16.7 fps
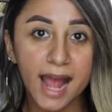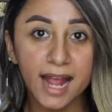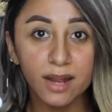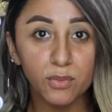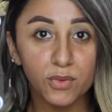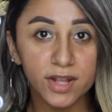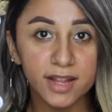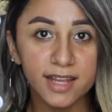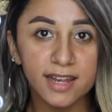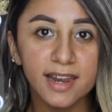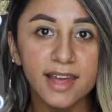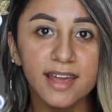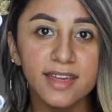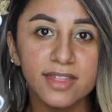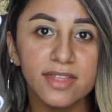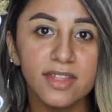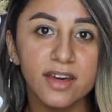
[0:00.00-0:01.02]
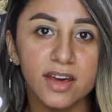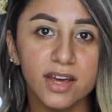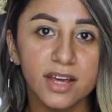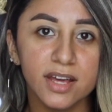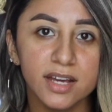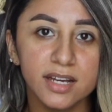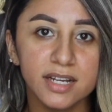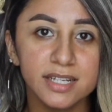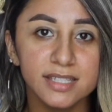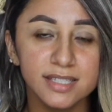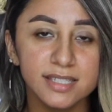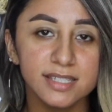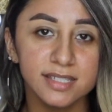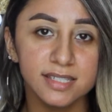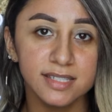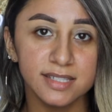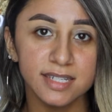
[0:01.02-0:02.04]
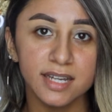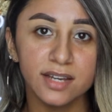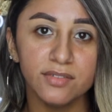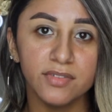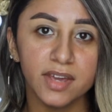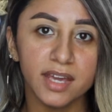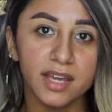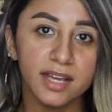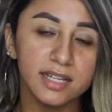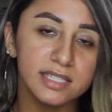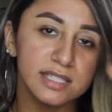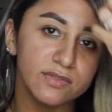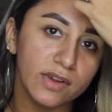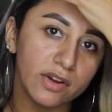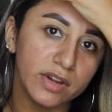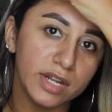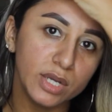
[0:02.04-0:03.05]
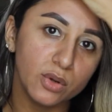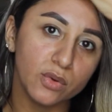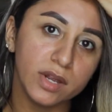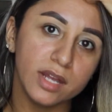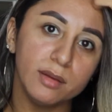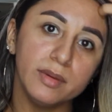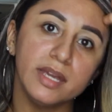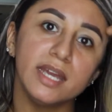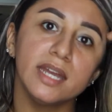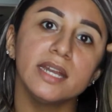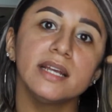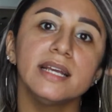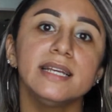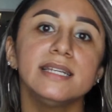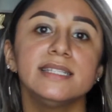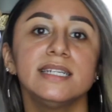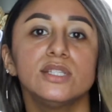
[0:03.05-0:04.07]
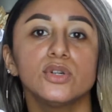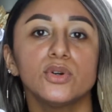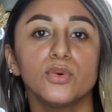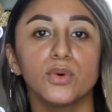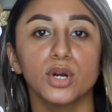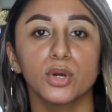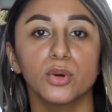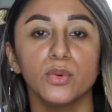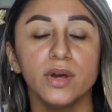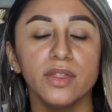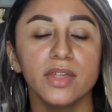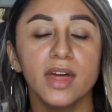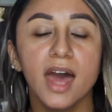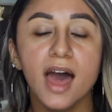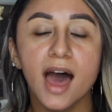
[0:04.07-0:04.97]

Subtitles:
I really like the consistency of it. It's very creamy and easy to work with.